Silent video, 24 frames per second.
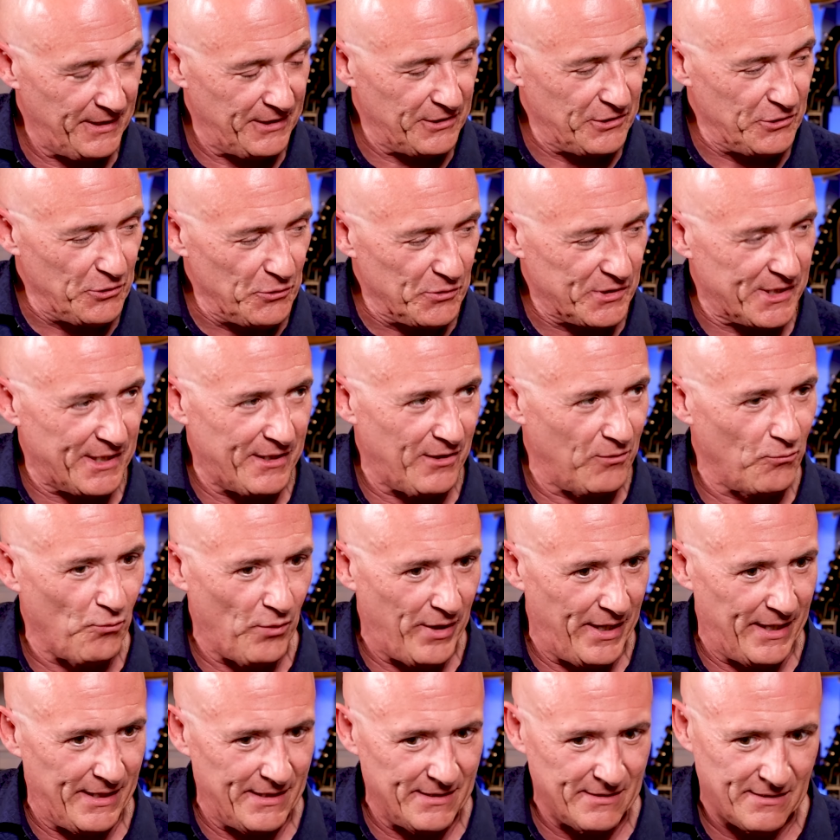and use it in
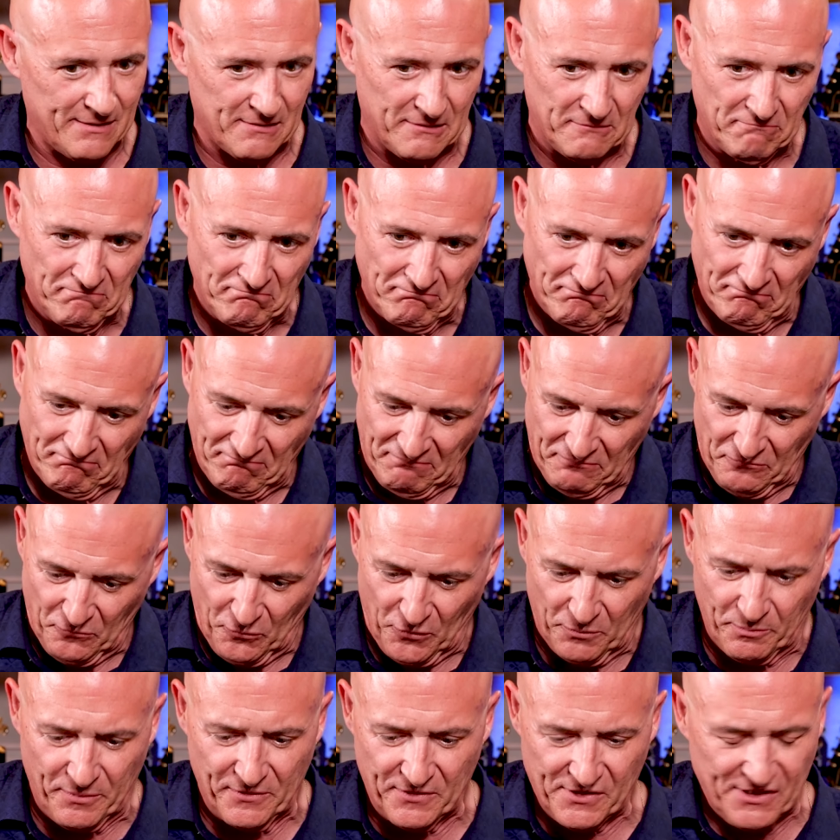ways that
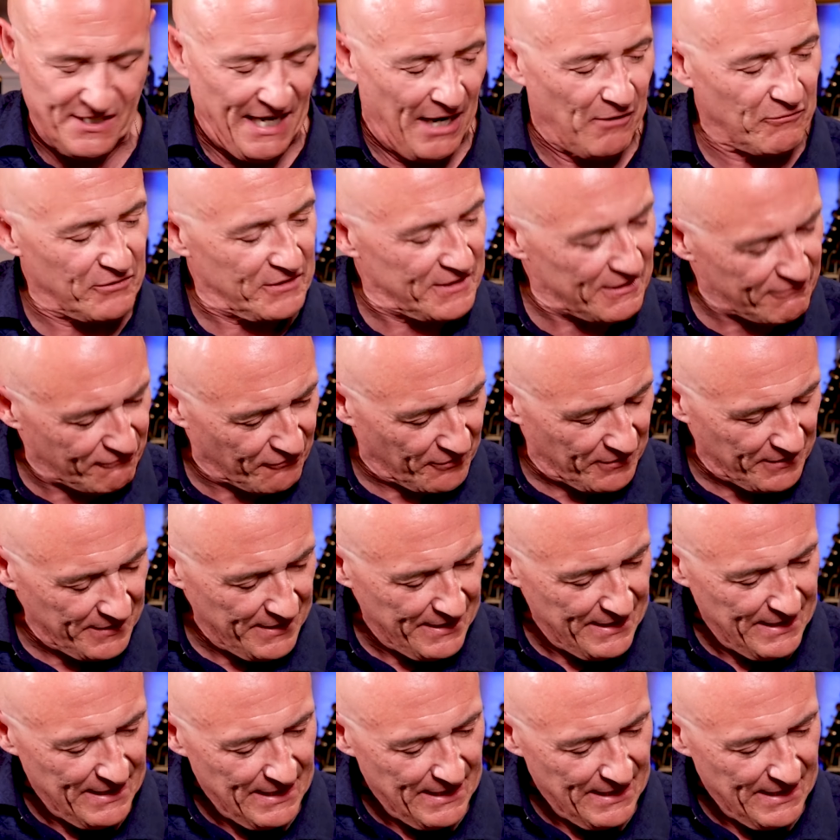would sound different.